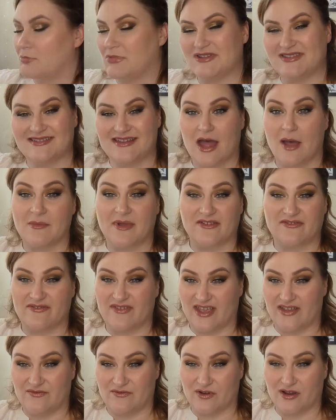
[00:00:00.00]
is not my
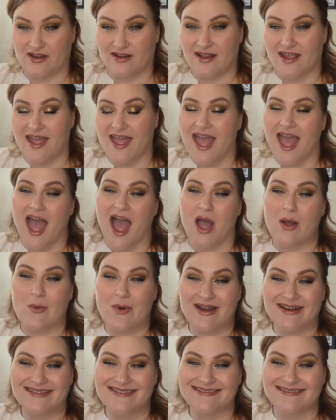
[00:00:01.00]
favorite. I
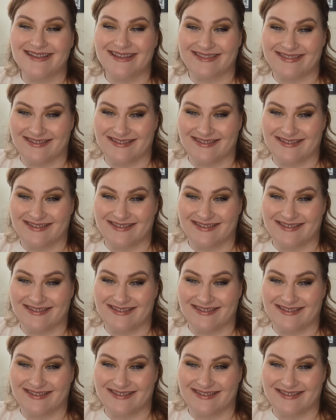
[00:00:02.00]
wanted to like